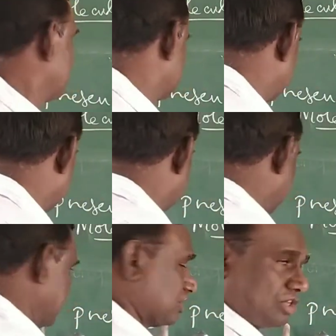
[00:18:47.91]
So next
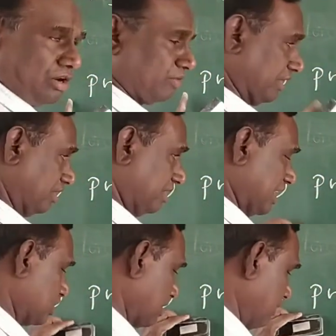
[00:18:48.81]
it is third one.
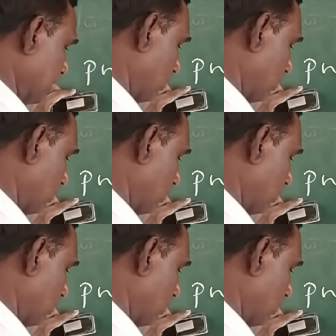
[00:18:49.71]
Next coming to